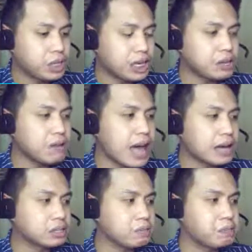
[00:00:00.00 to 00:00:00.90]
the
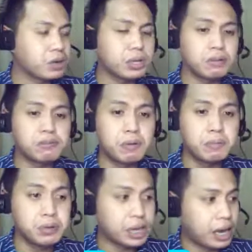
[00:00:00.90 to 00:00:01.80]
interactive model of
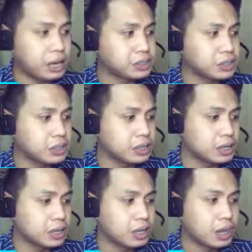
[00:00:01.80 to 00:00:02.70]
communication,
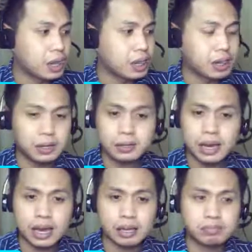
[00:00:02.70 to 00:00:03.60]

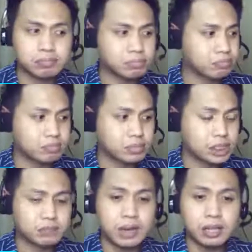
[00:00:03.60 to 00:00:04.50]
okay,
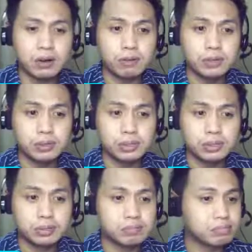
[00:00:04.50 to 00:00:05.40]
it's very obvious,